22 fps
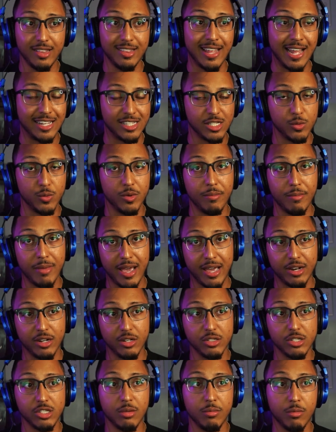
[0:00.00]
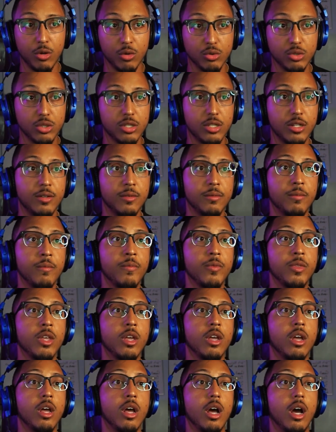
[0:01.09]
and that's what matters the most.
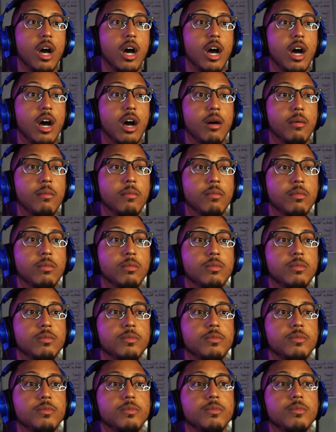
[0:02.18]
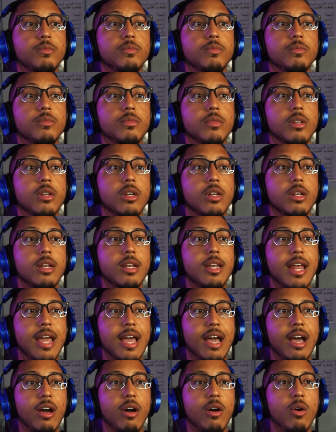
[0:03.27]
Um,
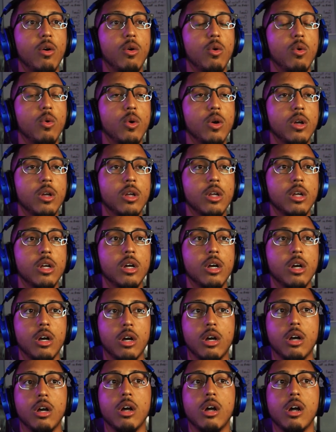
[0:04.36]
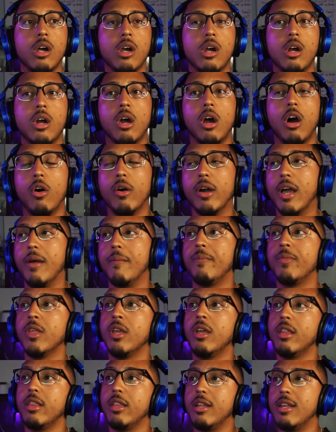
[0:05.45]
now, huh? Okay,
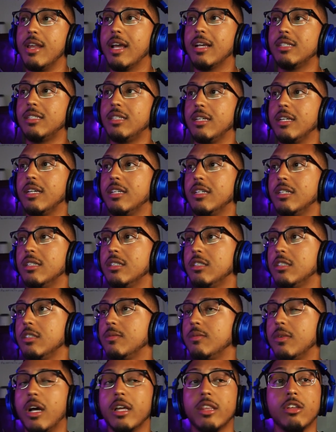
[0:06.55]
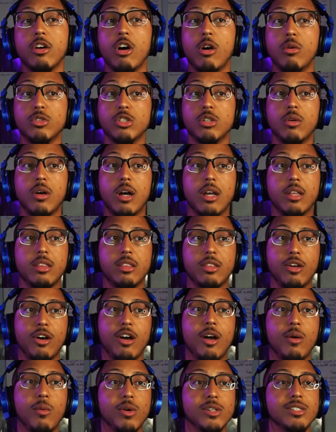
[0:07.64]
the next thing is I thought I was I
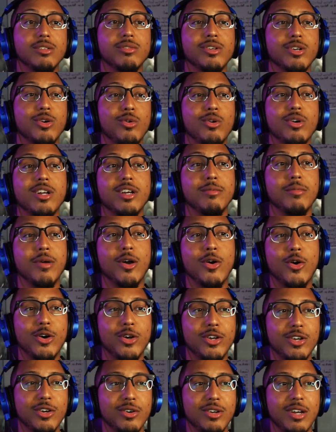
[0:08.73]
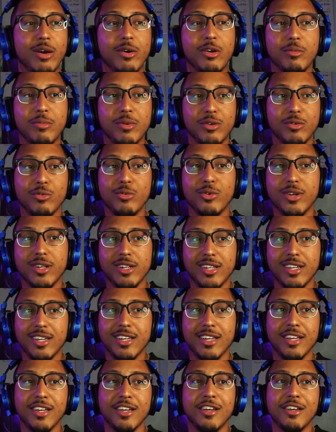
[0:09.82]
thought I wasn't recording my audio and I would have been
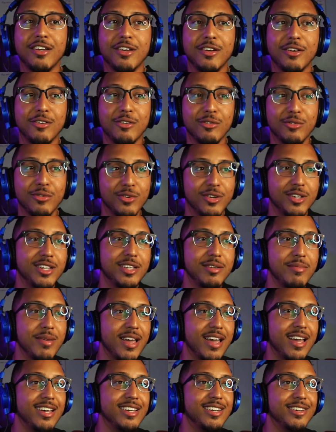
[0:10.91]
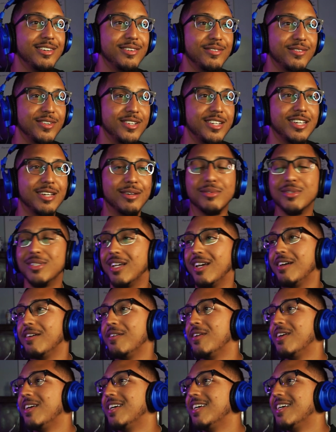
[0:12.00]
really really mad, really
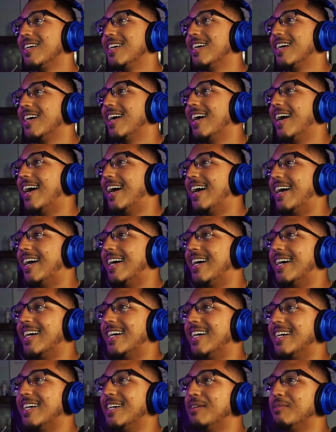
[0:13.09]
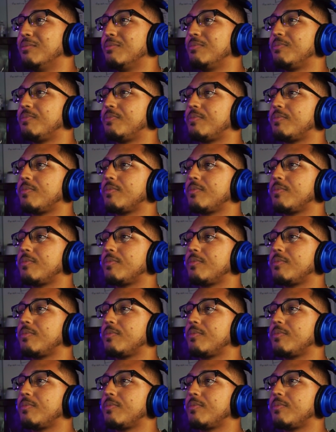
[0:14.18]
upset. Um